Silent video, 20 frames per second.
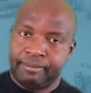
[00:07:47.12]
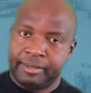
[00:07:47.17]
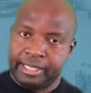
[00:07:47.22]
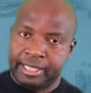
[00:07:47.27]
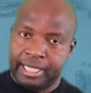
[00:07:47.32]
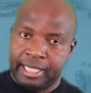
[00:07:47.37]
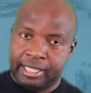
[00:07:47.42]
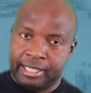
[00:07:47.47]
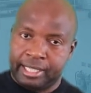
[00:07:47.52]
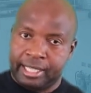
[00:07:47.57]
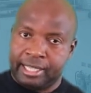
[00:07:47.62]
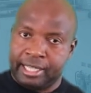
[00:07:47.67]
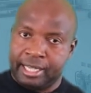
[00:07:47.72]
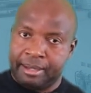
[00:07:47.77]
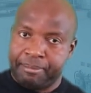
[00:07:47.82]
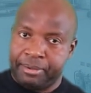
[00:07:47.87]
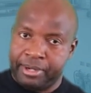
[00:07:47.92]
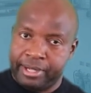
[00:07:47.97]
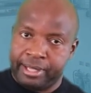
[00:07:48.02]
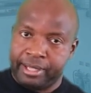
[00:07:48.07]
check that
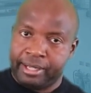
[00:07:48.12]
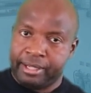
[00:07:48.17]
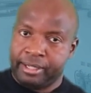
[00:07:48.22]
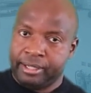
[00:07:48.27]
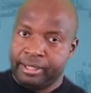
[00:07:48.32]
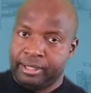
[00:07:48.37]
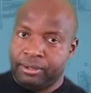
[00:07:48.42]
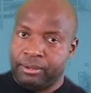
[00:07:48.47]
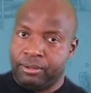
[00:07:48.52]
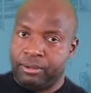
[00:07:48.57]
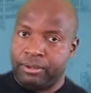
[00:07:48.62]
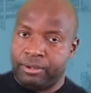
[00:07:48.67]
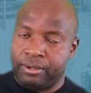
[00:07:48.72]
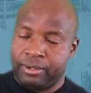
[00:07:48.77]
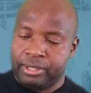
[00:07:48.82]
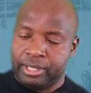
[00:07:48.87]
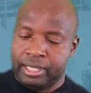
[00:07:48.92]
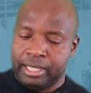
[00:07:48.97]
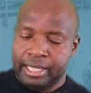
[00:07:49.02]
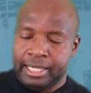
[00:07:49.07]
they're breathing or
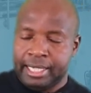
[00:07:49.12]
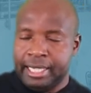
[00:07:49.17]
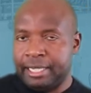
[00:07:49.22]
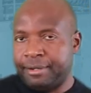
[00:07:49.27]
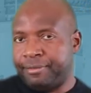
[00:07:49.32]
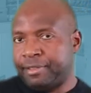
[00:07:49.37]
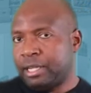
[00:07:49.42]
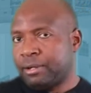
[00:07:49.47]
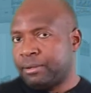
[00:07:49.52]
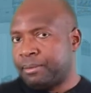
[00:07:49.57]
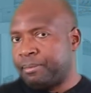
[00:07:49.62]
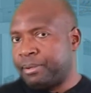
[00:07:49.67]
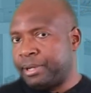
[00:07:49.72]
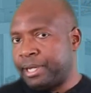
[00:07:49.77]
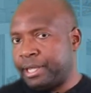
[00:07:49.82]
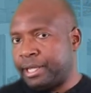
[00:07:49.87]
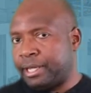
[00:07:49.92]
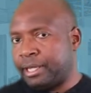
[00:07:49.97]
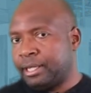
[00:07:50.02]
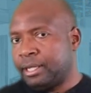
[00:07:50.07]
not. And if they're not
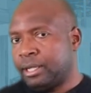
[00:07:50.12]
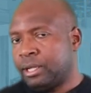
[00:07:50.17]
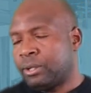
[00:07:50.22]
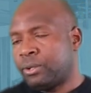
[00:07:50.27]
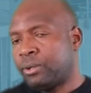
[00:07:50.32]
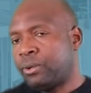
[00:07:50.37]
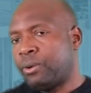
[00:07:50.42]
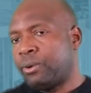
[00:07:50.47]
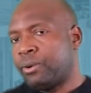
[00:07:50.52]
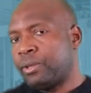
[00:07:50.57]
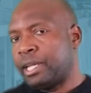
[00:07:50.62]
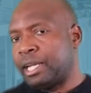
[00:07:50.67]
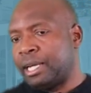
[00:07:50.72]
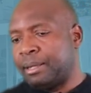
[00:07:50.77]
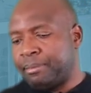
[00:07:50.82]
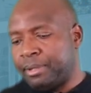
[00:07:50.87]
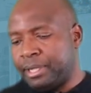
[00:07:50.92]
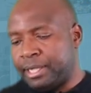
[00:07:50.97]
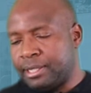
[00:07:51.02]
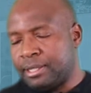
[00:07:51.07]
breathing, call the
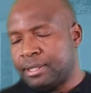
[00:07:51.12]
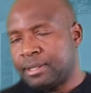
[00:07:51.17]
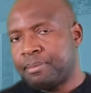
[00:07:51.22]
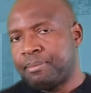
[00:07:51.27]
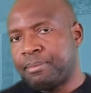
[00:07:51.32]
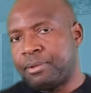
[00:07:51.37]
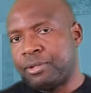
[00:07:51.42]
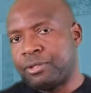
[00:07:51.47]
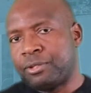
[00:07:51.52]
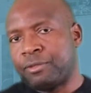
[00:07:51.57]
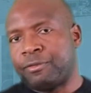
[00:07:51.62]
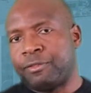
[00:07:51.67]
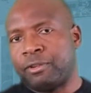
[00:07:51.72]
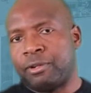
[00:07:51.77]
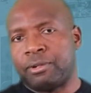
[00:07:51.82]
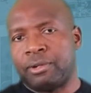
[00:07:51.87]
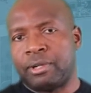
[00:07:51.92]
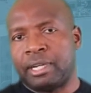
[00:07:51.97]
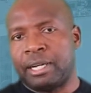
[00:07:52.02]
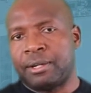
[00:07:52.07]
ambulance, put your
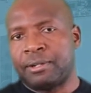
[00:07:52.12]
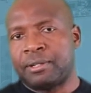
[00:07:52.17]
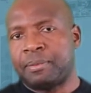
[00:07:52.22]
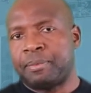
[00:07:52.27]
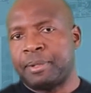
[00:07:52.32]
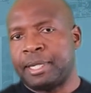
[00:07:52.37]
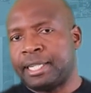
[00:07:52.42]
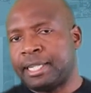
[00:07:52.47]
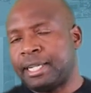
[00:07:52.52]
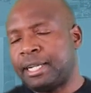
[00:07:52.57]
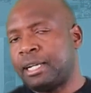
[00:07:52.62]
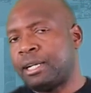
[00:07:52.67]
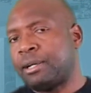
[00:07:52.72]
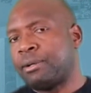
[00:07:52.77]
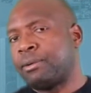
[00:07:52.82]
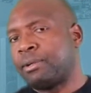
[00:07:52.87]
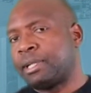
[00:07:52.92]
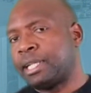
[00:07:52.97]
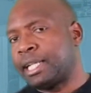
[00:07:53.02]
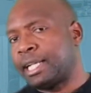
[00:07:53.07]
phone on loudspeaker
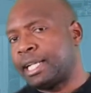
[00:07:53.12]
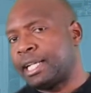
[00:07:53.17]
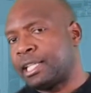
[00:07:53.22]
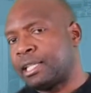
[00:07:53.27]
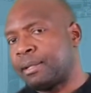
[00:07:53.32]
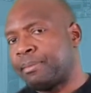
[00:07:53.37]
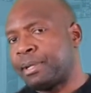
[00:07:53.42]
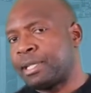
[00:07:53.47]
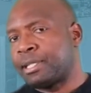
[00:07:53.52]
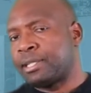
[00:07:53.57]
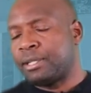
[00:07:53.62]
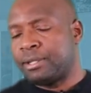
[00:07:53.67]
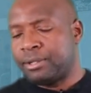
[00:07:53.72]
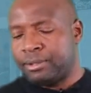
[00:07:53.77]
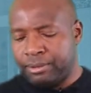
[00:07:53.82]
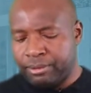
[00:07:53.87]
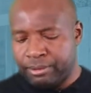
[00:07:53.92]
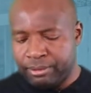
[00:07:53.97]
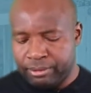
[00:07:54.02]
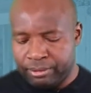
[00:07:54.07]
or get another person
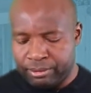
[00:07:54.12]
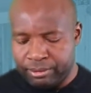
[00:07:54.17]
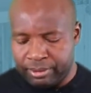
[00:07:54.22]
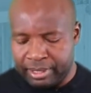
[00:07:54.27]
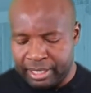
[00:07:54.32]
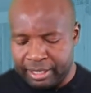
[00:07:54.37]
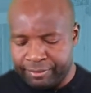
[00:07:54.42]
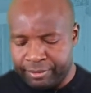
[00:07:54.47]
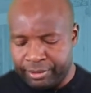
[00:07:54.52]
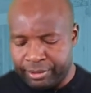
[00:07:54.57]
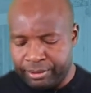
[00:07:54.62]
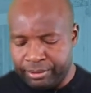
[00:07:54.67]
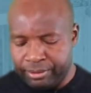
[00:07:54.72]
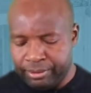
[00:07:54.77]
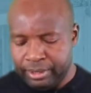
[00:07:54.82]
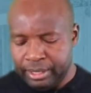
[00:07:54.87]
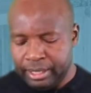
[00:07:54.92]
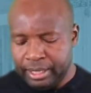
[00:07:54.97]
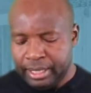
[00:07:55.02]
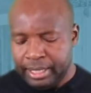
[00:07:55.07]
to do that for
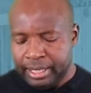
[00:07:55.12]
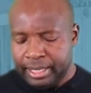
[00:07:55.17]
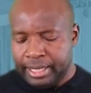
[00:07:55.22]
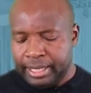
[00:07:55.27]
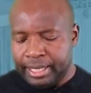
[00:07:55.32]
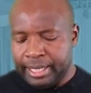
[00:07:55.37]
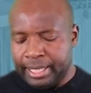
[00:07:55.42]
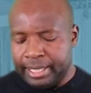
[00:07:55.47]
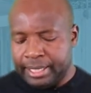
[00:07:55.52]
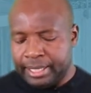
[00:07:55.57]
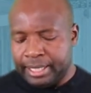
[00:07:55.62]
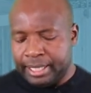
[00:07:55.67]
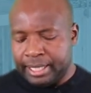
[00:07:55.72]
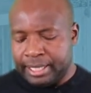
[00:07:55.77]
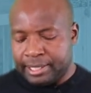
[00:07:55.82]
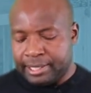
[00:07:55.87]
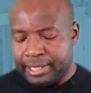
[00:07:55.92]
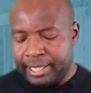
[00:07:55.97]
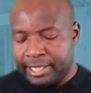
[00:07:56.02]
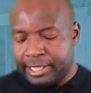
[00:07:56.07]
you. And
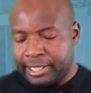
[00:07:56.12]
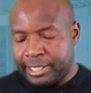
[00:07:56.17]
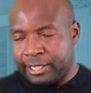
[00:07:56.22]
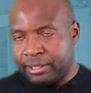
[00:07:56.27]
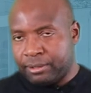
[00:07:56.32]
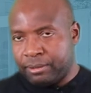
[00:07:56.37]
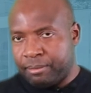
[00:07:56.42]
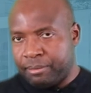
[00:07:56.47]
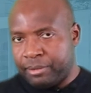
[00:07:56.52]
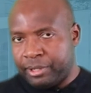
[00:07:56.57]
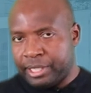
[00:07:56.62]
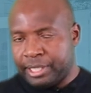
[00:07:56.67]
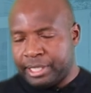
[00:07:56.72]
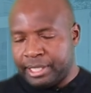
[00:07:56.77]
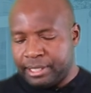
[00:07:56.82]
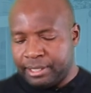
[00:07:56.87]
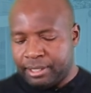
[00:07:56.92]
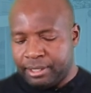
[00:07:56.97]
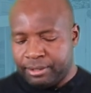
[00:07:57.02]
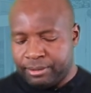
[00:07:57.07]
start chest
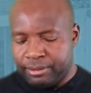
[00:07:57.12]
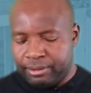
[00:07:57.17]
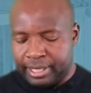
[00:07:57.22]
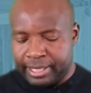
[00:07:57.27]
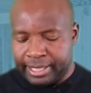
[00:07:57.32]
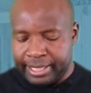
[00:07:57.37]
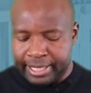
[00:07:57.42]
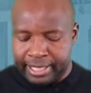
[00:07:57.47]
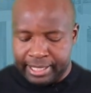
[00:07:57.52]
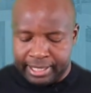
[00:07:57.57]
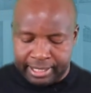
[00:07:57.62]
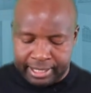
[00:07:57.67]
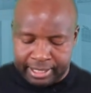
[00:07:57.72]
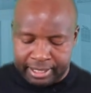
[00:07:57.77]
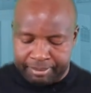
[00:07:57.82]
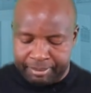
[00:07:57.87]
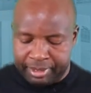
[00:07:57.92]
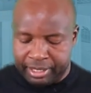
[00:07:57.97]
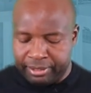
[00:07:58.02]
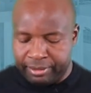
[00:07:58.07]
compressions. So again, in
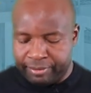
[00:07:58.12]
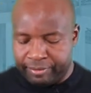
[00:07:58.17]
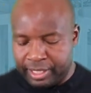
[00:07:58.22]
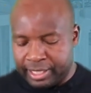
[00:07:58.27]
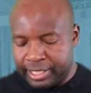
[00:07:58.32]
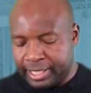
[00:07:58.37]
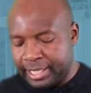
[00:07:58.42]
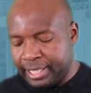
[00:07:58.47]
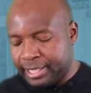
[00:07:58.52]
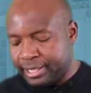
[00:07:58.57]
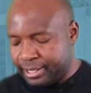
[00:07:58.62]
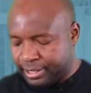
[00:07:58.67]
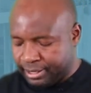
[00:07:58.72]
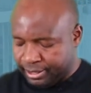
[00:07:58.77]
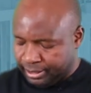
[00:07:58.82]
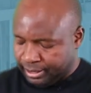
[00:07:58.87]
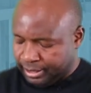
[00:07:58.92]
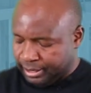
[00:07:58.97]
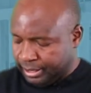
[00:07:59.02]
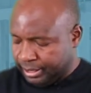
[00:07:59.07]
the middle of the
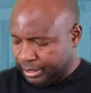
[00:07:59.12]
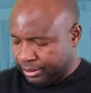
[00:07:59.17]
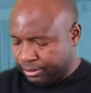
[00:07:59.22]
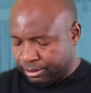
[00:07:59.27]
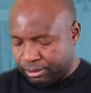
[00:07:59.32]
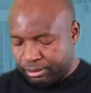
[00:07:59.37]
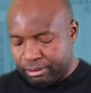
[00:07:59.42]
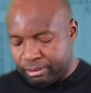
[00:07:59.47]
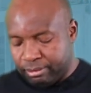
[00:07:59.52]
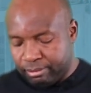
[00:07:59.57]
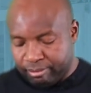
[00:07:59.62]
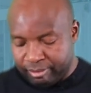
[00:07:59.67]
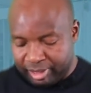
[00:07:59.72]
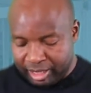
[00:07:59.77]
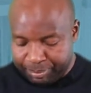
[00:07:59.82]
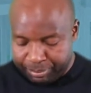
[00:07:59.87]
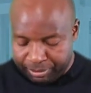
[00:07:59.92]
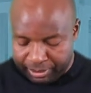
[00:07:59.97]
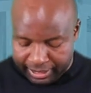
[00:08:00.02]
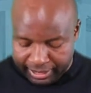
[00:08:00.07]
chest. So
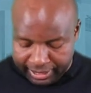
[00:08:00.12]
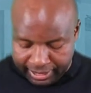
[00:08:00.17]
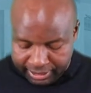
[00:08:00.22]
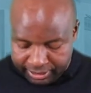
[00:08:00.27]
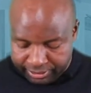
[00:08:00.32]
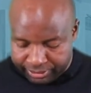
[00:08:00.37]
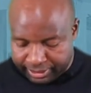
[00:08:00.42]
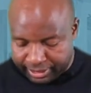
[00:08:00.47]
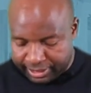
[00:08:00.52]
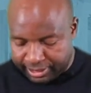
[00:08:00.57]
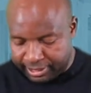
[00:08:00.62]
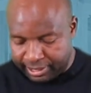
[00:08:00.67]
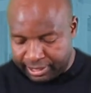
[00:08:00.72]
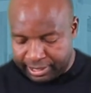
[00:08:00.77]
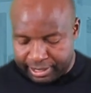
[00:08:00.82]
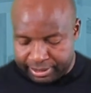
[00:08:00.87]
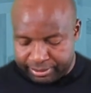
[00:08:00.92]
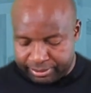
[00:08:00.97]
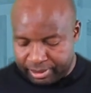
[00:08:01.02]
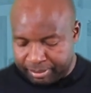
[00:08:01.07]
nipple line, you can see
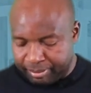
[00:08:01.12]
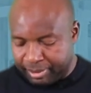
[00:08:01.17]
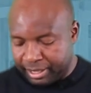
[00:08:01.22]
that on the